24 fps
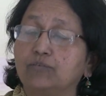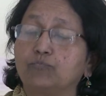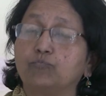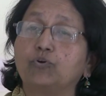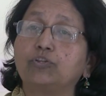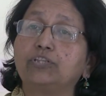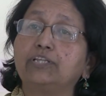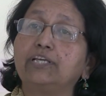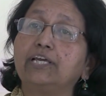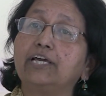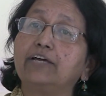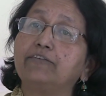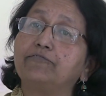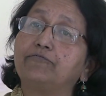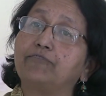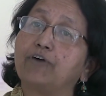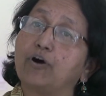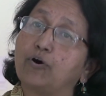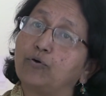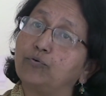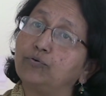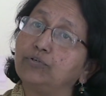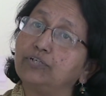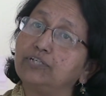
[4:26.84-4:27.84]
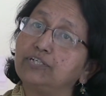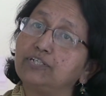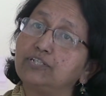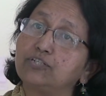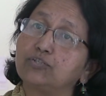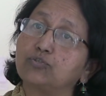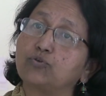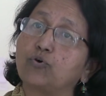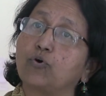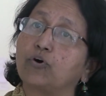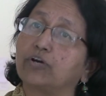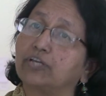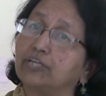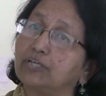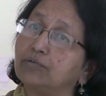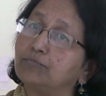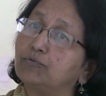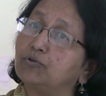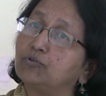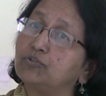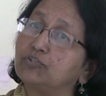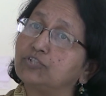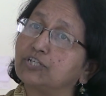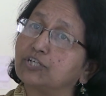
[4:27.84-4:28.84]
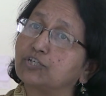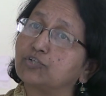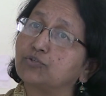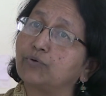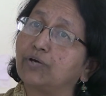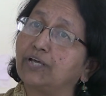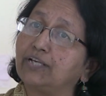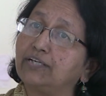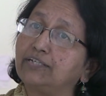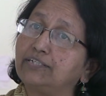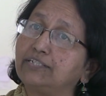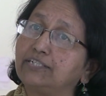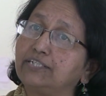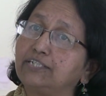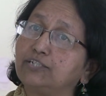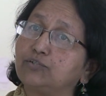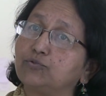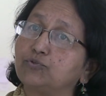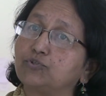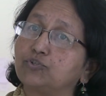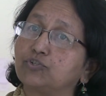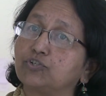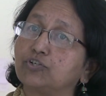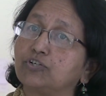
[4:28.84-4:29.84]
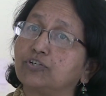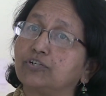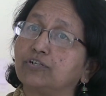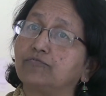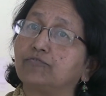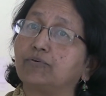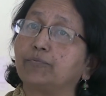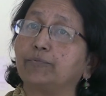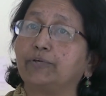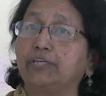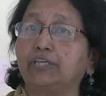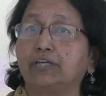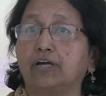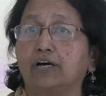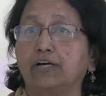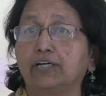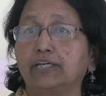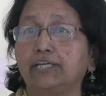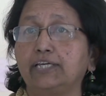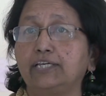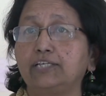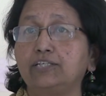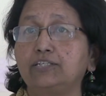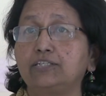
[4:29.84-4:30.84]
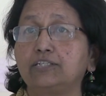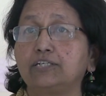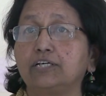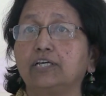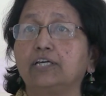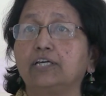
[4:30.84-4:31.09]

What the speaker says: What they have found is talking about sexuality to children from a young age